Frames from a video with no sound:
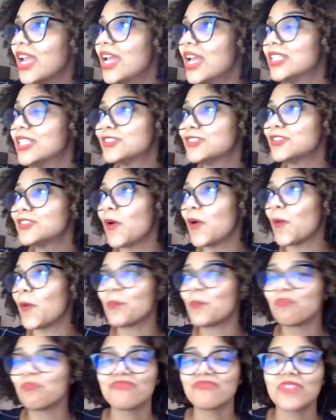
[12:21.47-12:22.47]
So
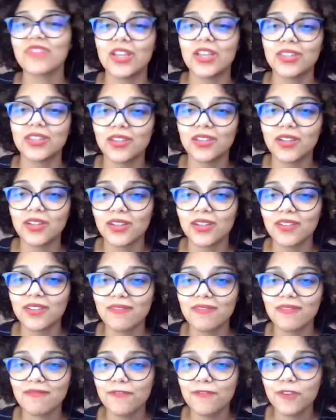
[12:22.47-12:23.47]
the
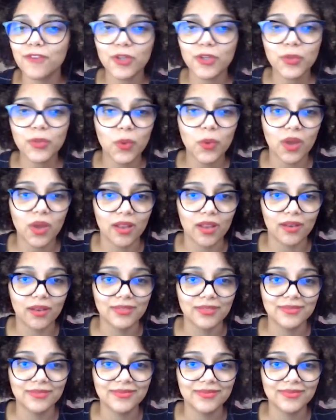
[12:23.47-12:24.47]
fourth one,
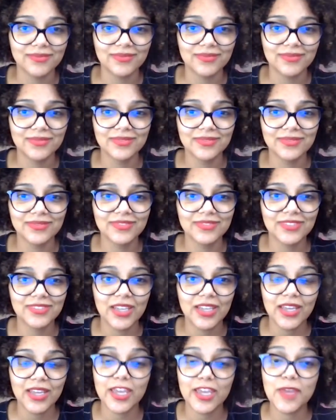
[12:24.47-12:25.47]

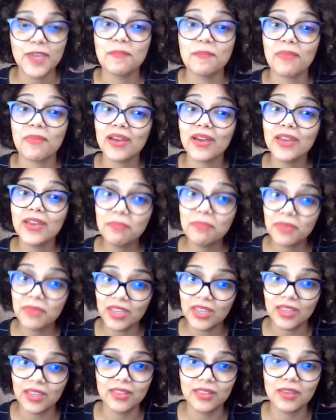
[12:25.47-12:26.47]
it might
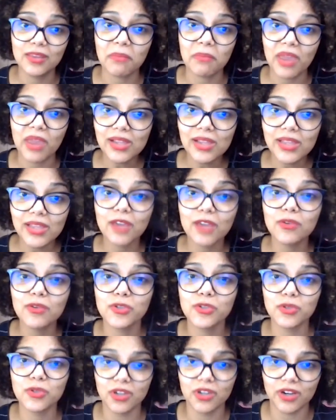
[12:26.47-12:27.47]
be the main language
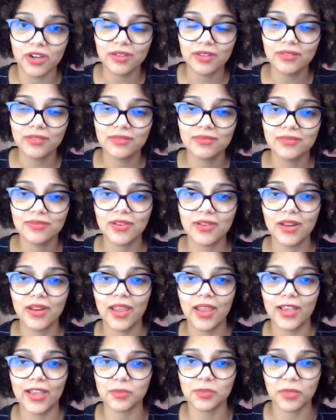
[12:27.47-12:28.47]
you learn,
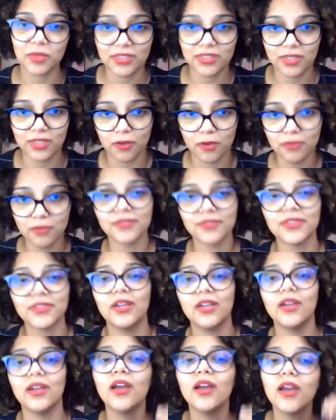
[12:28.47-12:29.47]
as myself,
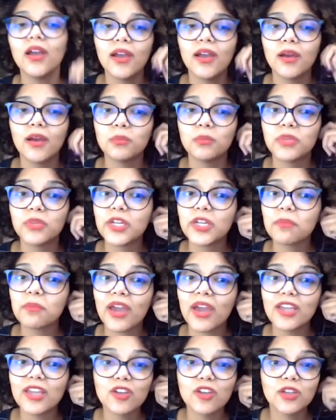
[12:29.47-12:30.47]
but it
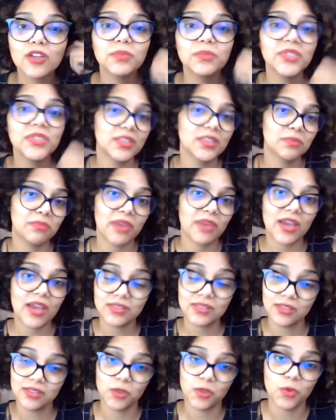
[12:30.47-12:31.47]
might not be the
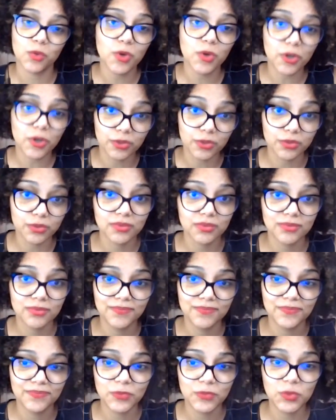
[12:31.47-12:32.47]
best in the world.
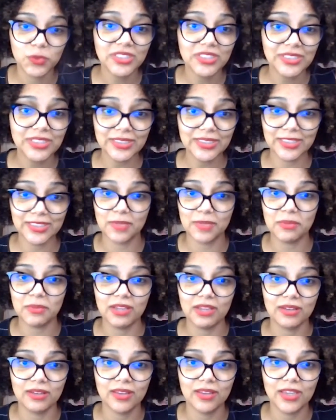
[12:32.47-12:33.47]
What does that
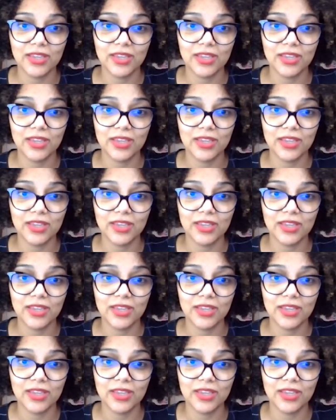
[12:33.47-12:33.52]
mean?